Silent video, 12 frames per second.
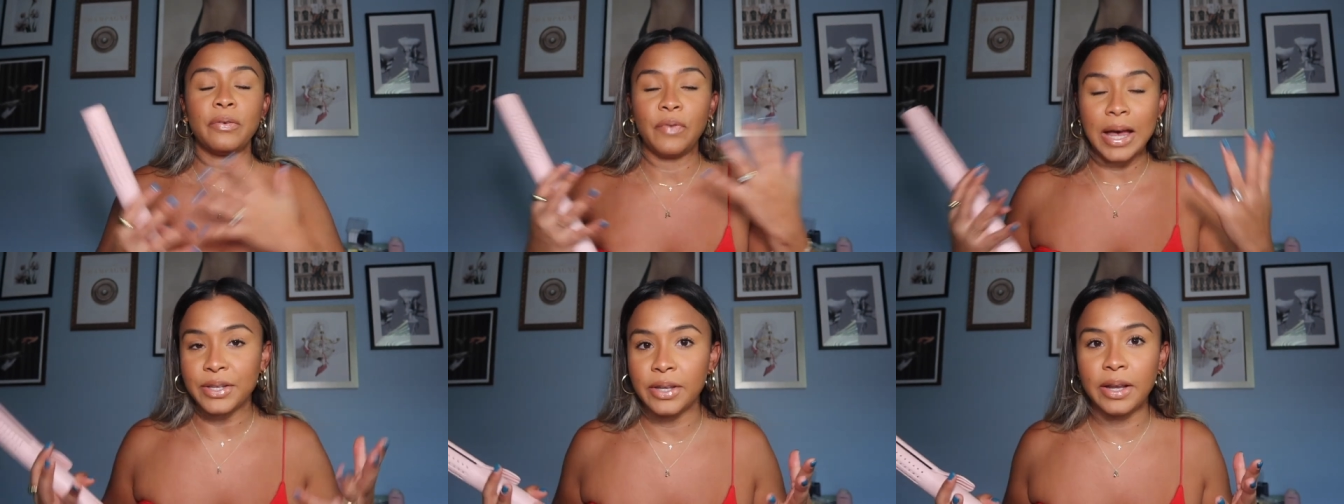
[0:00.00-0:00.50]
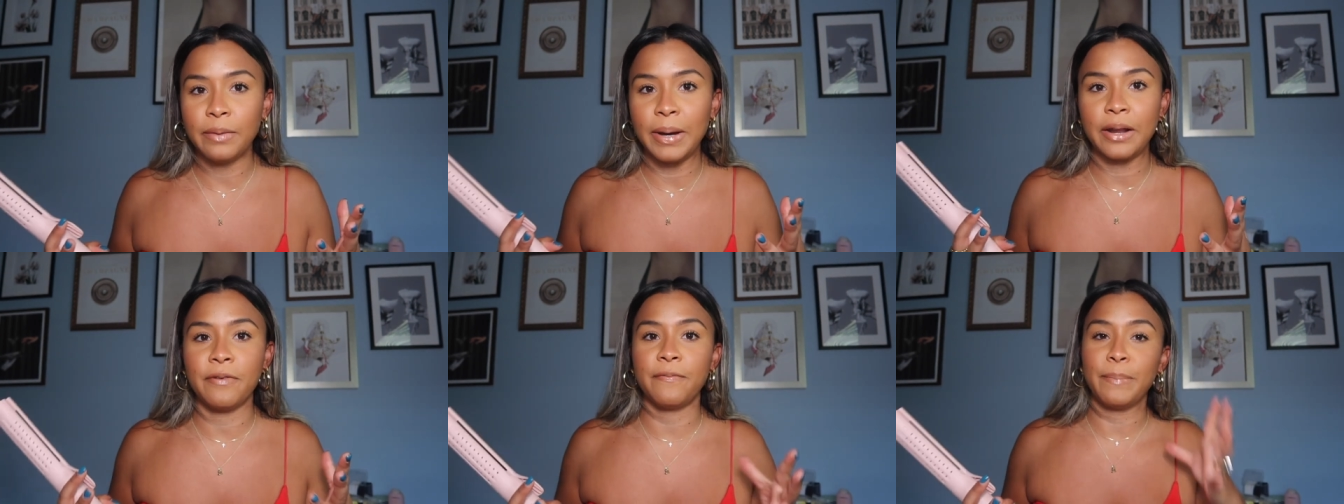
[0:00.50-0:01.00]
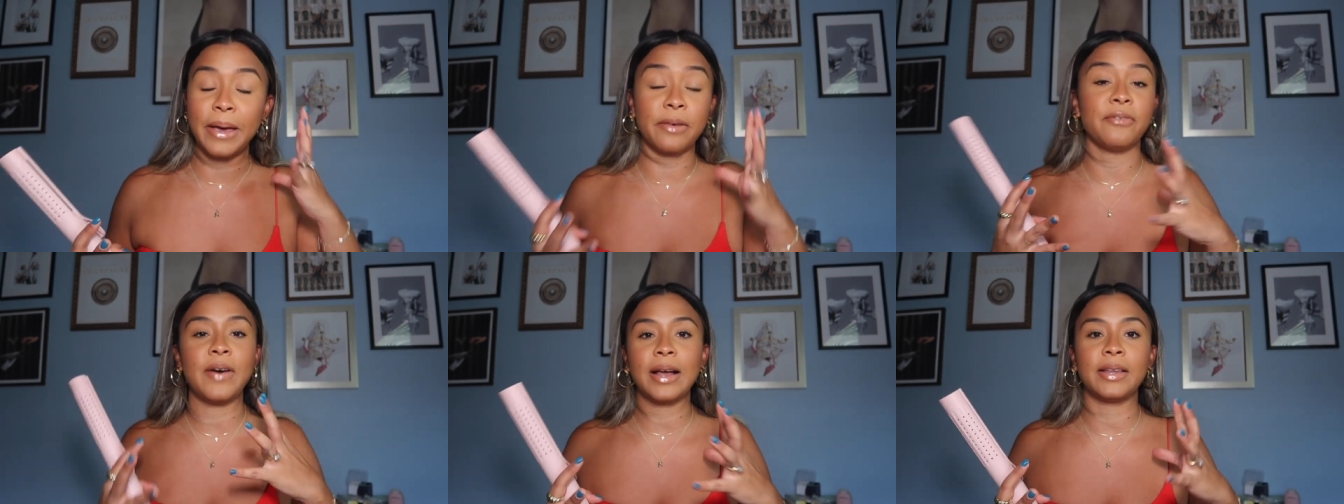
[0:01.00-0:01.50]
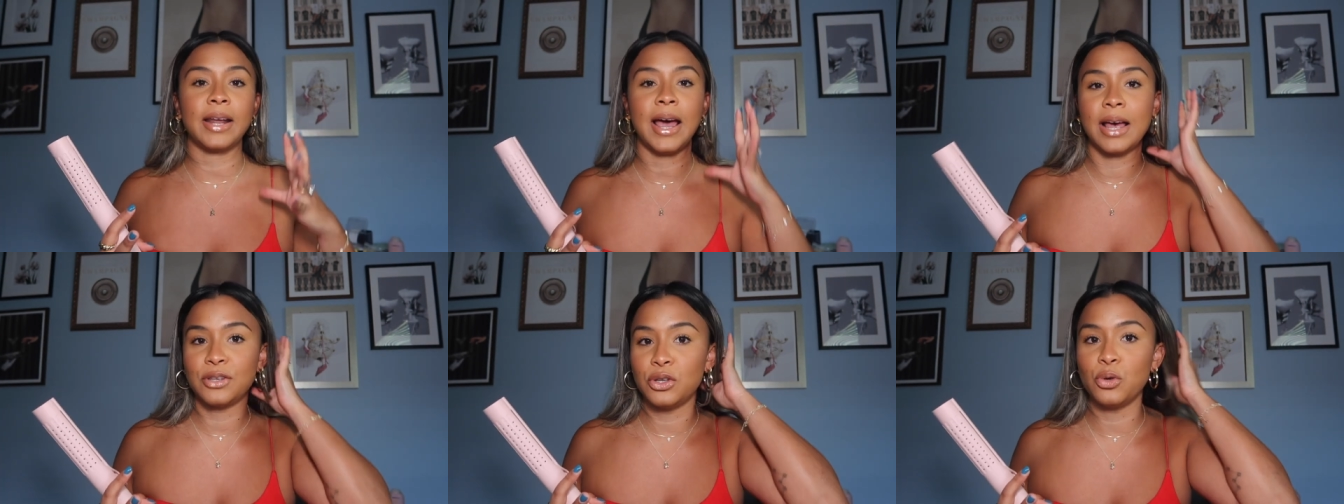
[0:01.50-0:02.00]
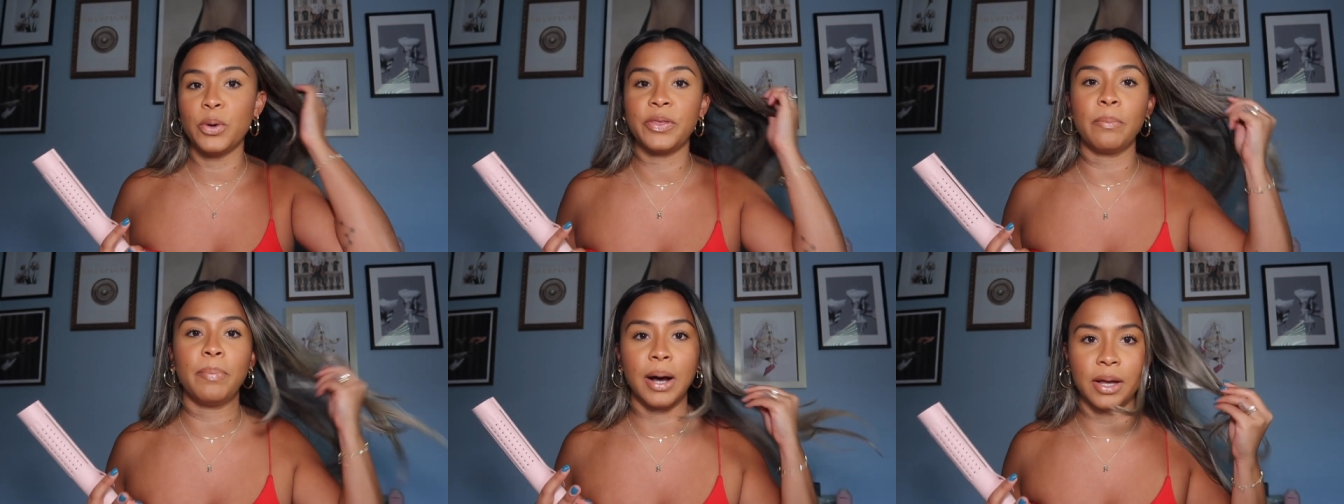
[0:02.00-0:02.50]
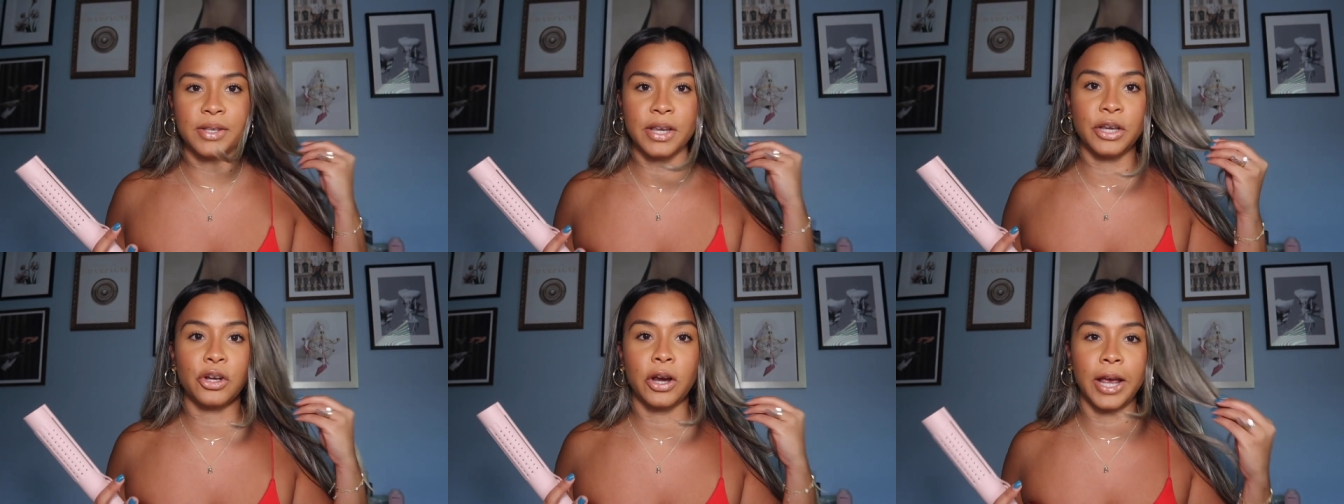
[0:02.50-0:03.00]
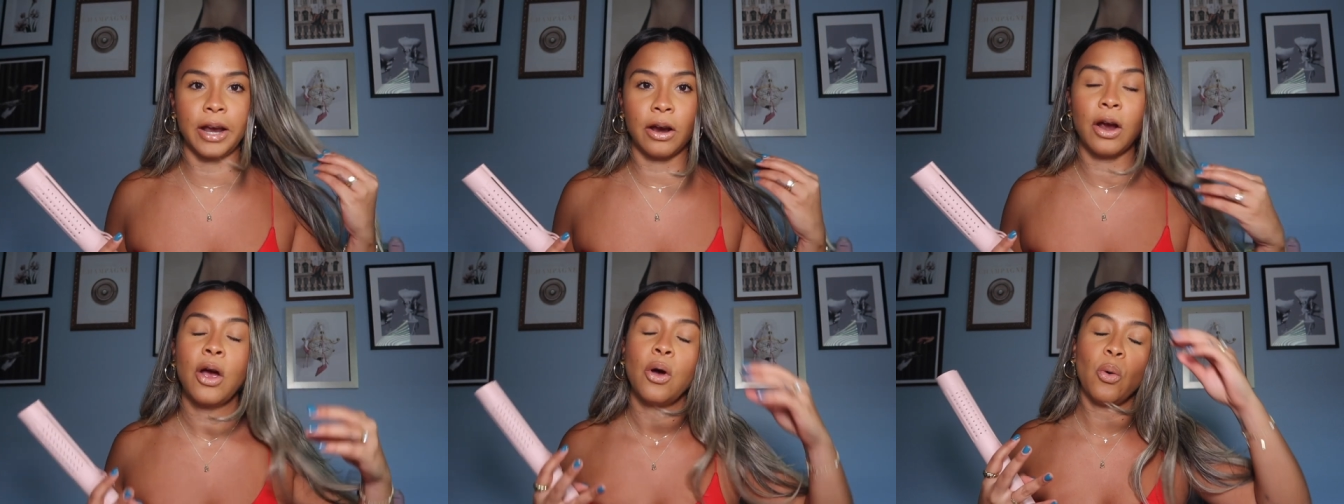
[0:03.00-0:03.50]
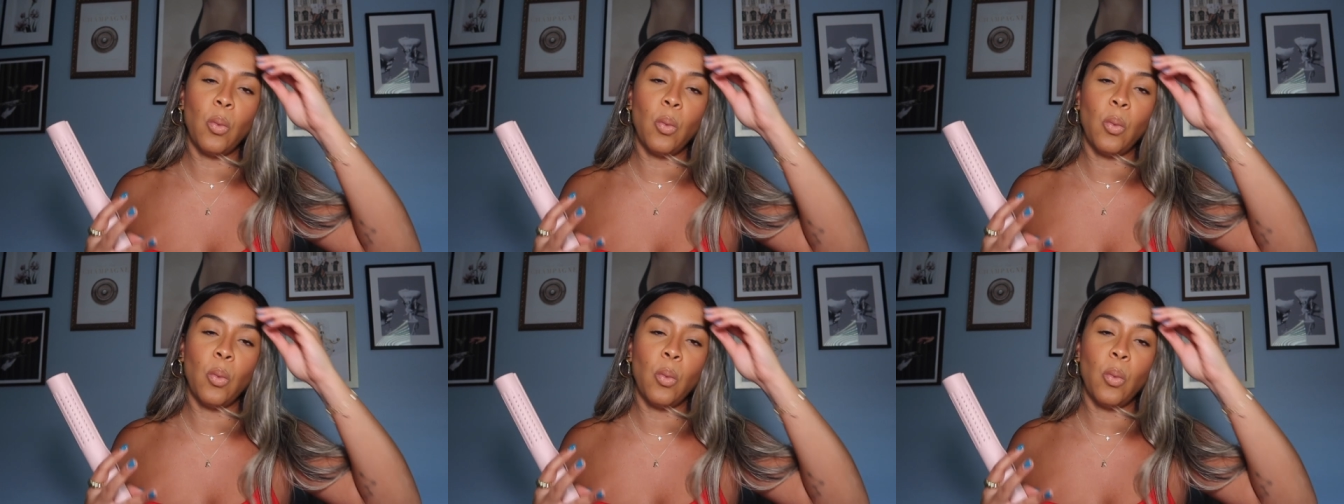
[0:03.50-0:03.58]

fascinated by the, by the fact that it has to do with the bonds in your hair.